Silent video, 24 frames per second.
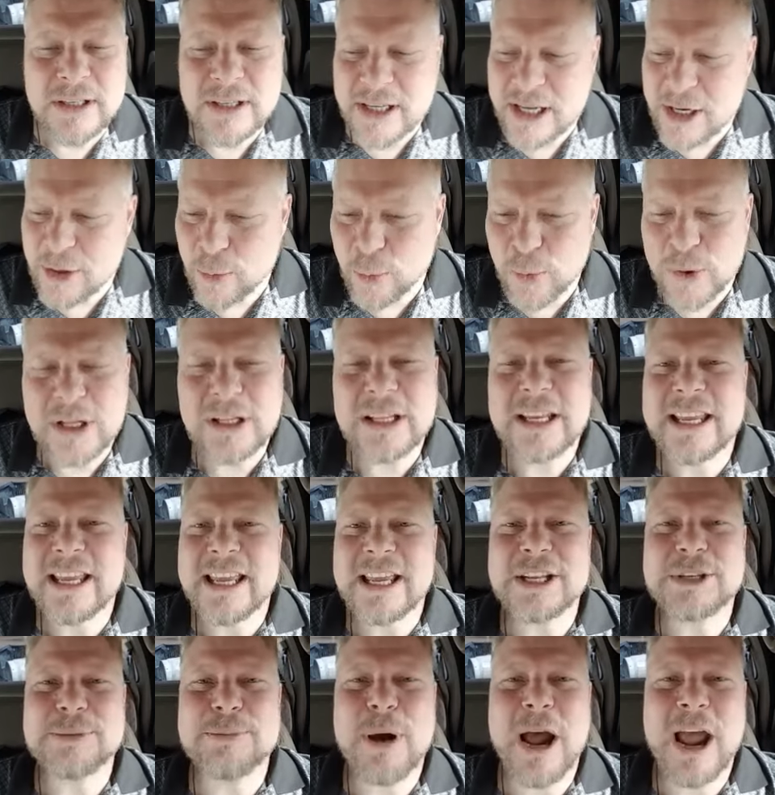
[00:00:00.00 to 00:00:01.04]
It really
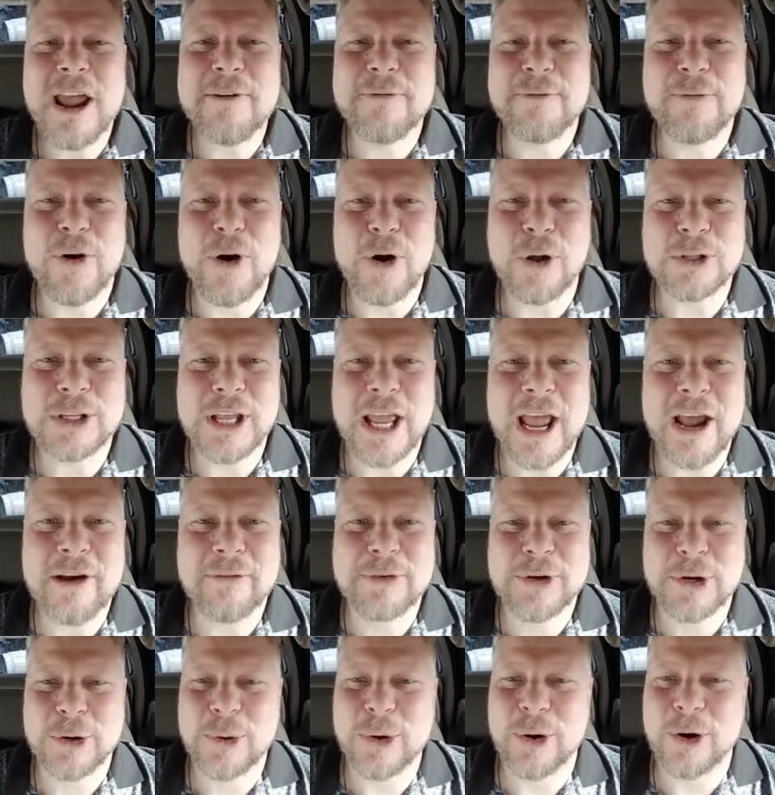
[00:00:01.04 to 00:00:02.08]
is my fault
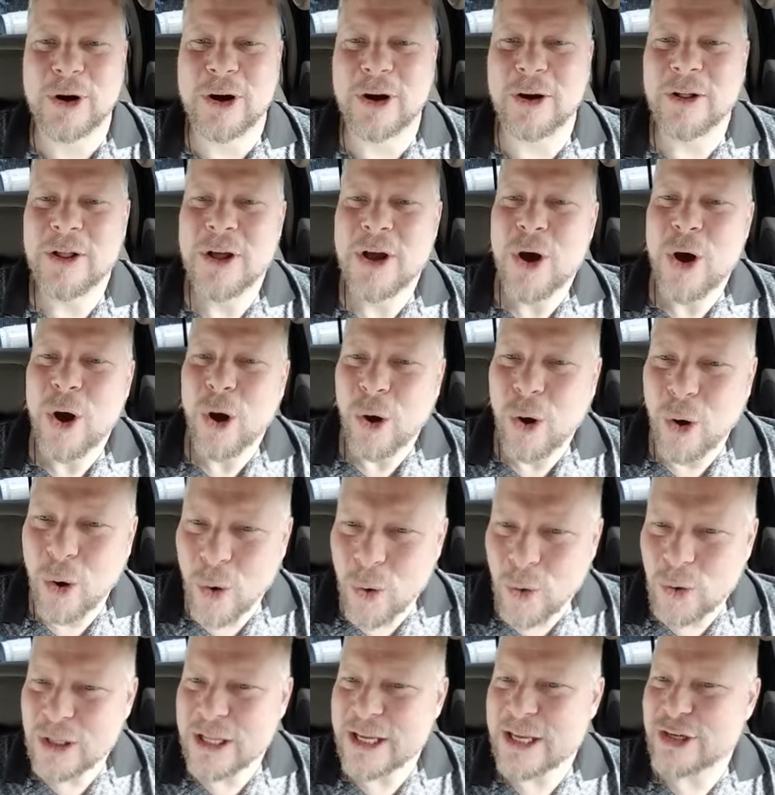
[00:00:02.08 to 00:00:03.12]
after all.
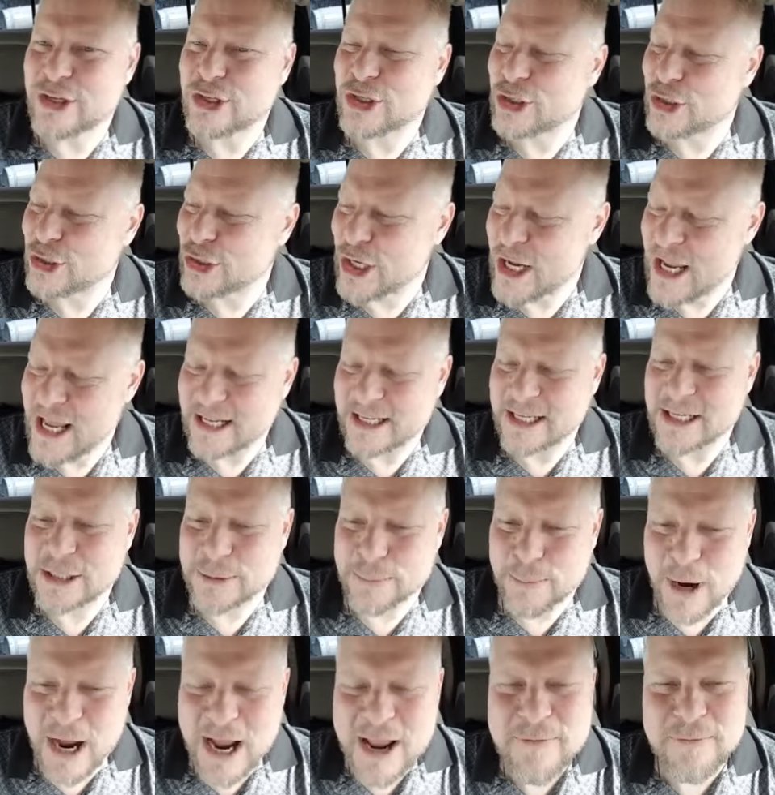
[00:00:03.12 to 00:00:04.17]
Holy shit, it's
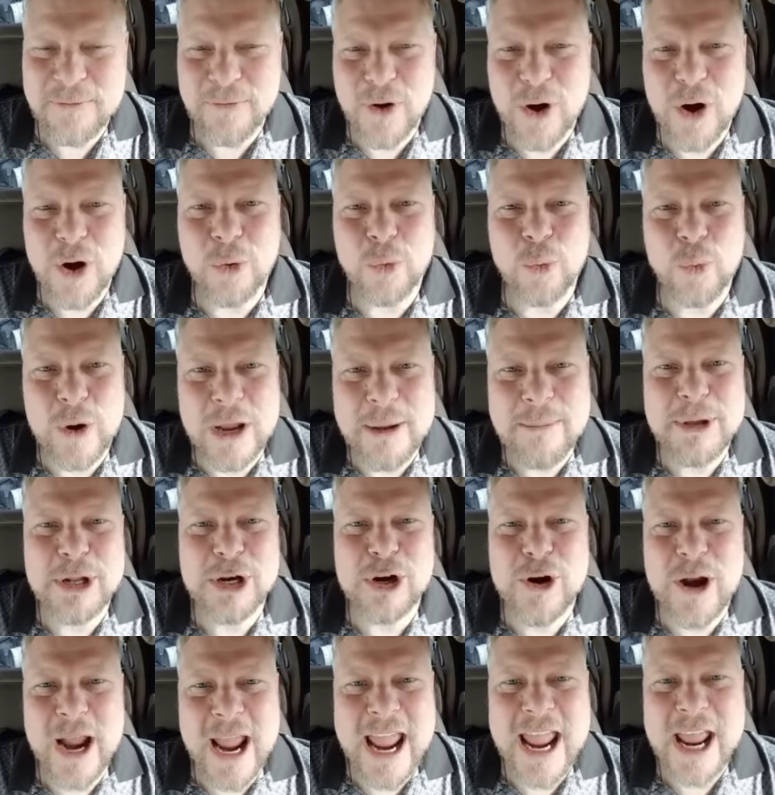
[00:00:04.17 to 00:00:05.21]
my fault women
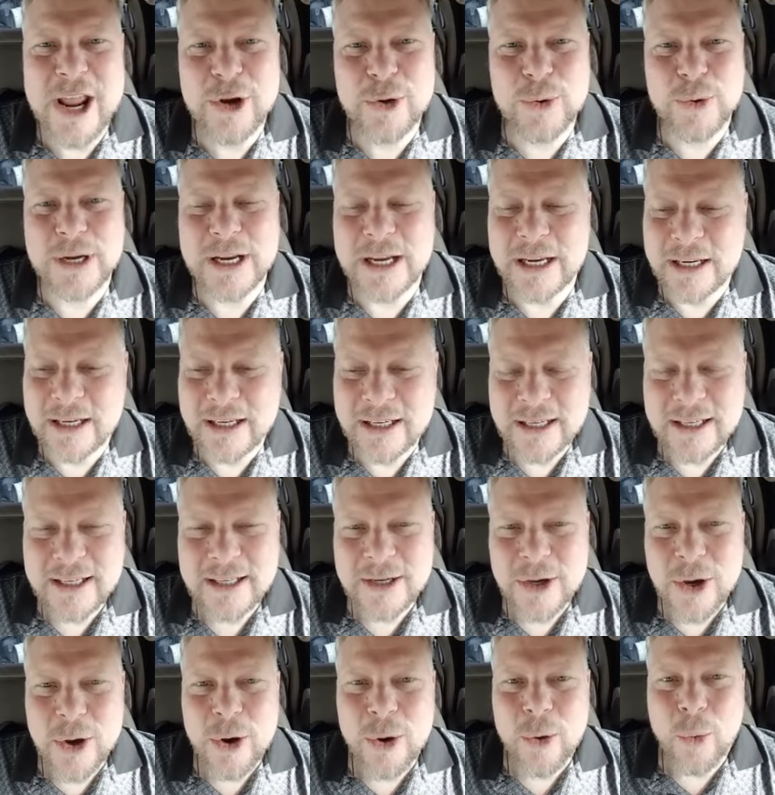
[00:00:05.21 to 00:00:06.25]
are angry.
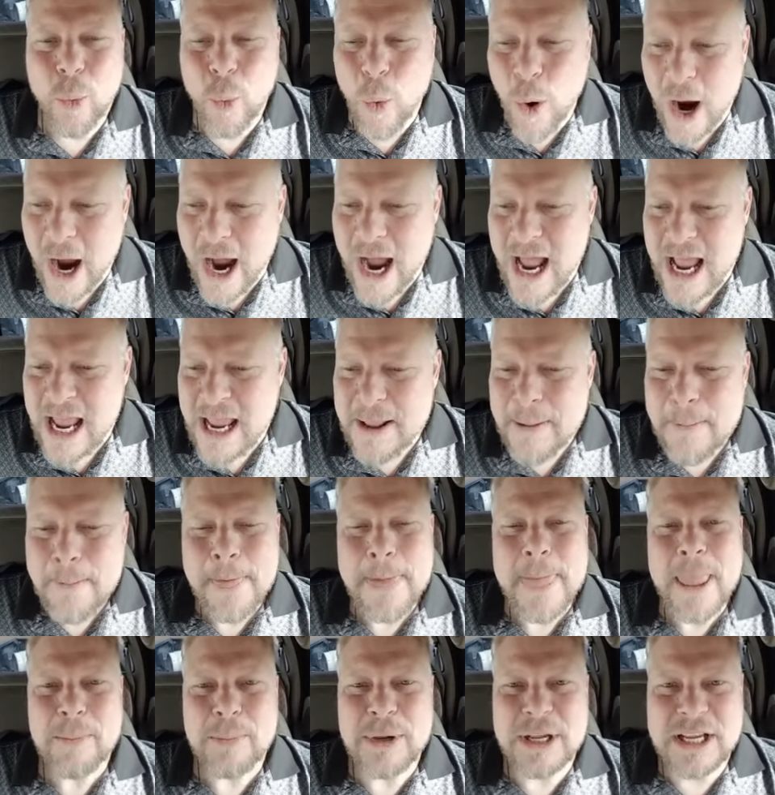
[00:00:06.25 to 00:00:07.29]
Why?
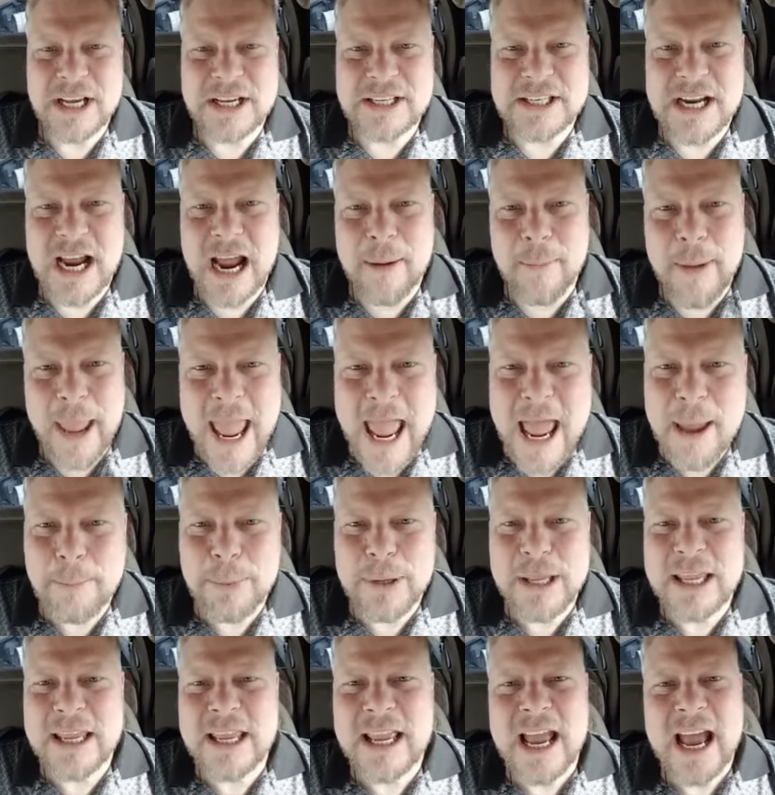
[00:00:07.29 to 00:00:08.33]
Because I'm
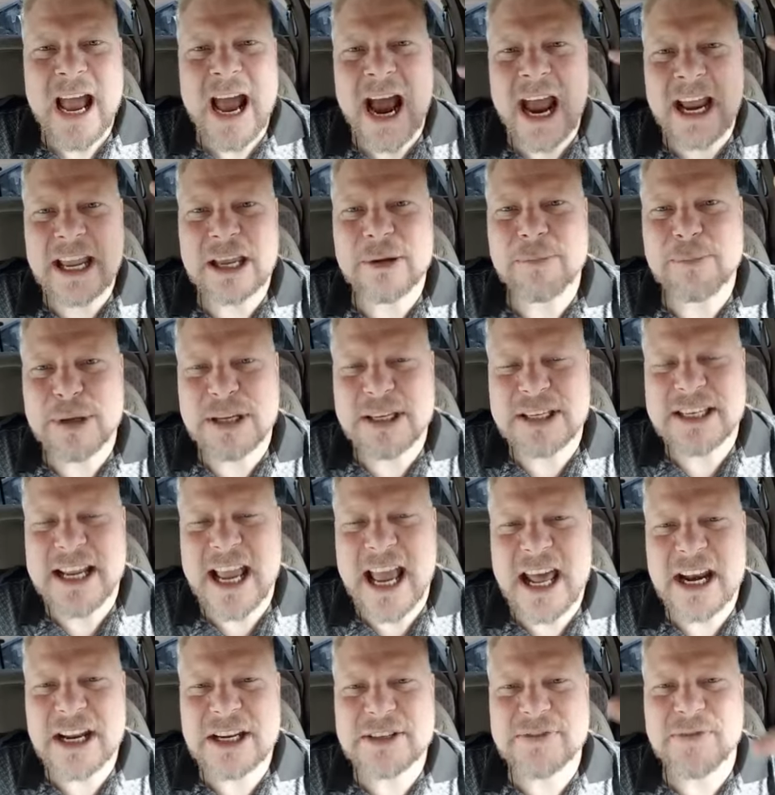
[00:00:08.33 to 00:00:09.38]
happy, I can be
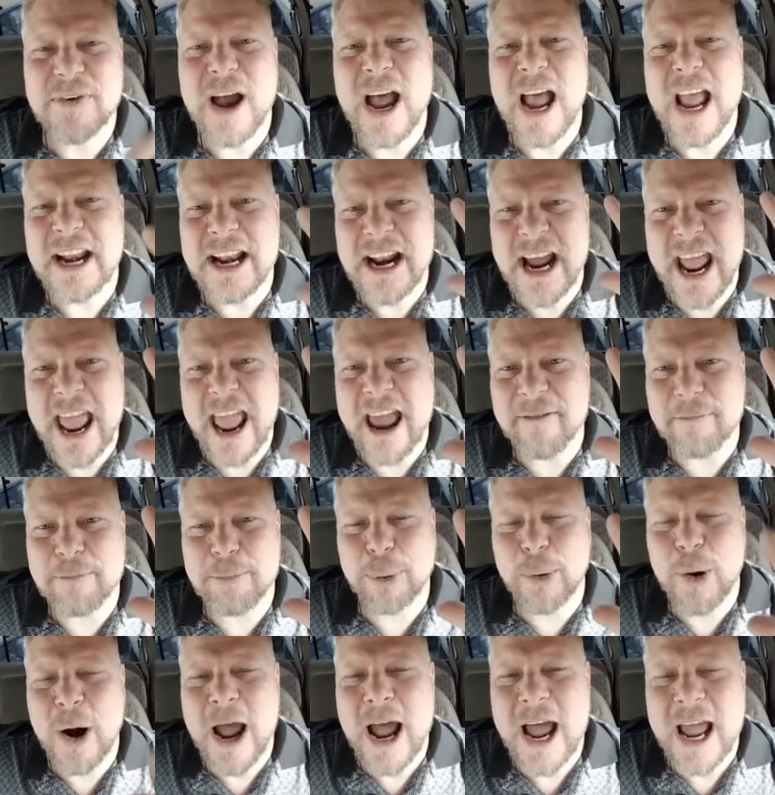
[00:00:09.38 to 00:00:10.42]
satisfied, I have
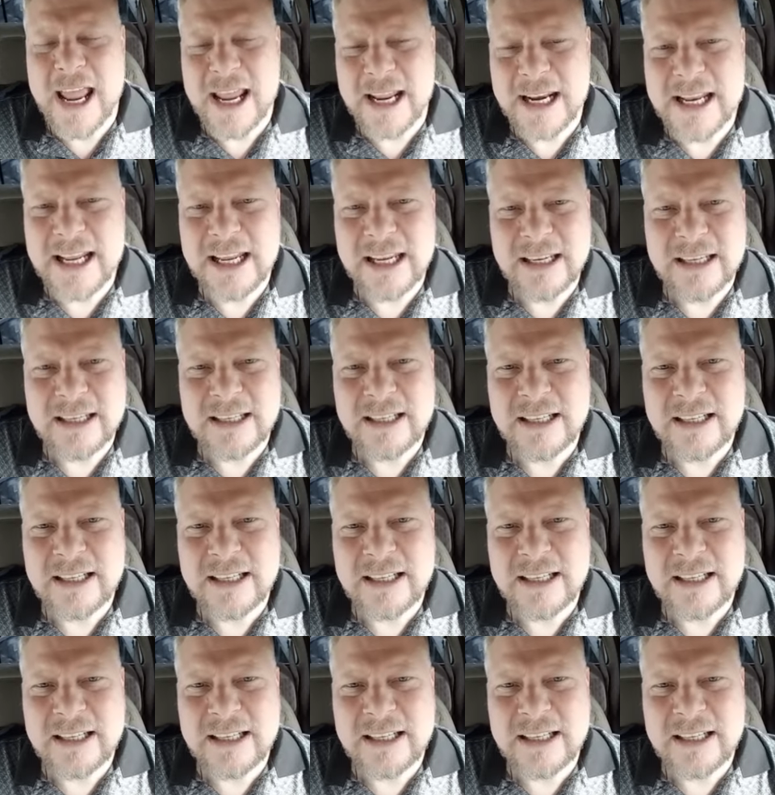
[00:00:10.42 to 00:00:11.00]
pride.